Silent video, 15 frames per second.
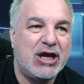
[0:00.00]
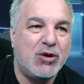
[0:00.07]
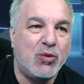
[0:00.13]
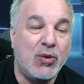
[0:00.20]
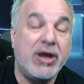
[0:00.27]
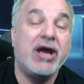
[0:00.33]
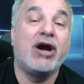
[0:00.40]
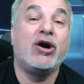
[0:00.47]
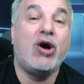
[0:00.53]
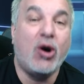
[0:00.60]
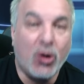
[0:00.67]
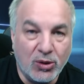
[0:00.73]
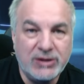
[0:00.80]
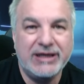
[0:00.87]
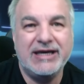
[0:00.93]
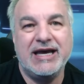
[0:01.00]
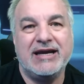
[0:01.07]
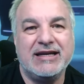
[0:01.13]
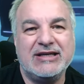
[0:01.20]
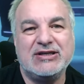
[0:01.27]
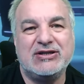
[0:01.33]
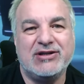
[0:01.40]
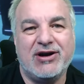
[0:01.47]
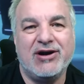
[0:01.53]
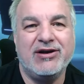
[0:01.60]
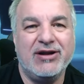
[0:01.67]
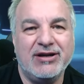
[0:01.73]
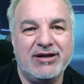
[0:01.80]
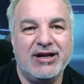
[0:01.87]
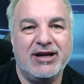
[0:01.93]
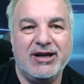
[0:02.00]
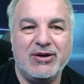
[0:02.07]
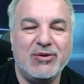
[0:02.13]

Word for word: We are only getting started.